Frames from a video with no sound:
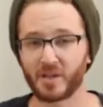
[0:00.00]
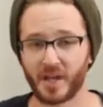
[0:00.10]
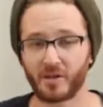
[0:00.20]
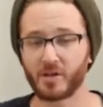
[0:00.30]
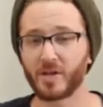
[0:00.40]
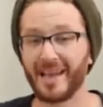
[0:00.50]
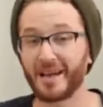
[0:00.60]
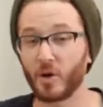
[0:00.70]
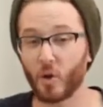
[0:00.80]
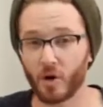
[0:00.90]
designers
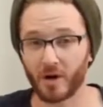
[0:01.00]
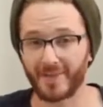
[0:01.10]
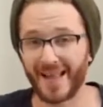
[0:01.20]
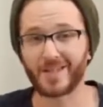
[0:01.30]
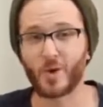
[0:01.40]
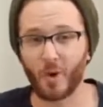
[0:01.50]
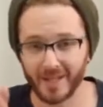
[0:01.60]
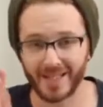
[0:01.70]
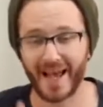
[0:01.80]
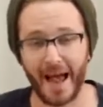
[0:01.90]
ignore, and that's
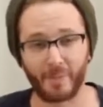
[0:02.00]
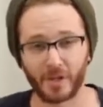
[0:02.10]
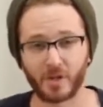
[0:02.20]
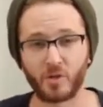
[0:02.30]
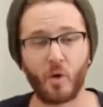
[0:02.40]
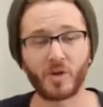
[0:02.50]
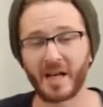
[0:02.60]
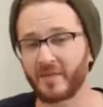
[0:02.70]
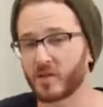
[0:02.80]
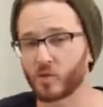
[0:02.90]
called tablets. You always
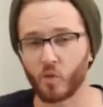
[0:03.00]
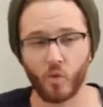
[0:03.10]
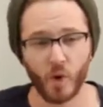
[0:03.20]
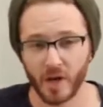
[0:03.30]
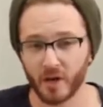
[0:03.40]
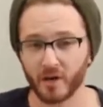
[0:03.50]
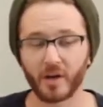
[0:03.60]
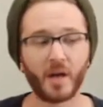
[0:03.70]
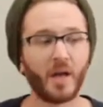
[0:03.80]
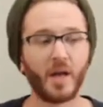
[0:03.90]
have this
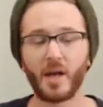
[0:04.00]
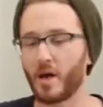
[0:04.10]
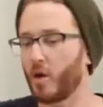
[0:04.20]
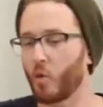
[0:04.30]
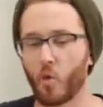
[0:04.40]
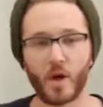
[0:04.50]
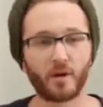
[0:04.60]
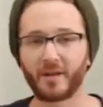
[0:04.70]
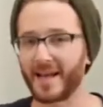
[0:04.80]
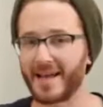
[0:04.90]
weird
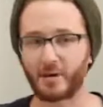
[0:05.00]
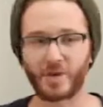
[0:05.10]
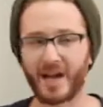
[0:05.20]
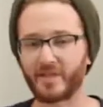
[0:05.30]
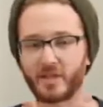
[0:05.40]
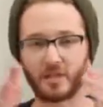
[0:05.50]
layout. You have these